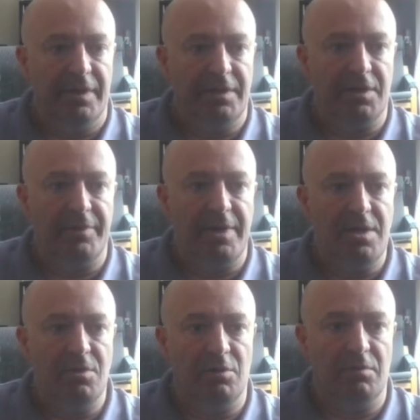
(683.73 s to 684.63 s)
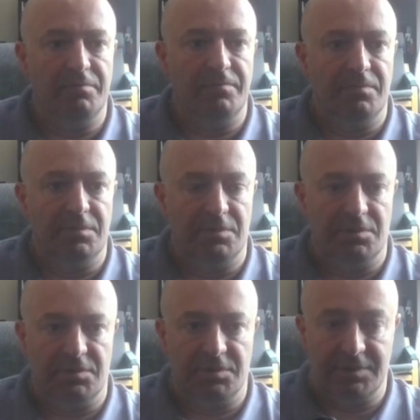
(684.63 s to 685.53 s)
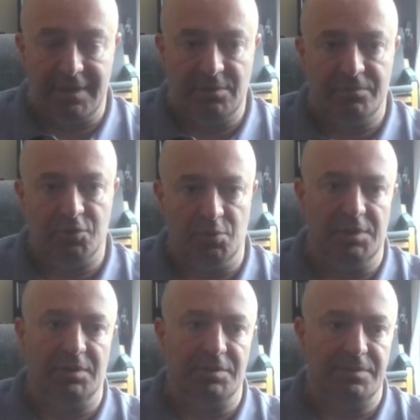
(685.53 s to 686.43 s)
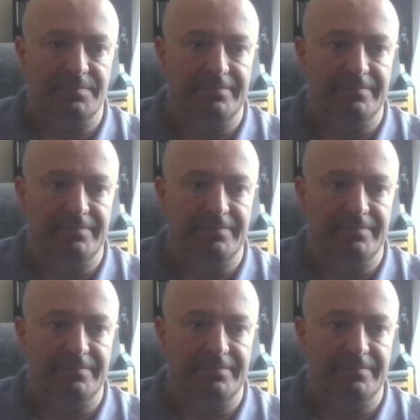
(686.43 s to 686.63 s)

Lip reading: An array of set of strings,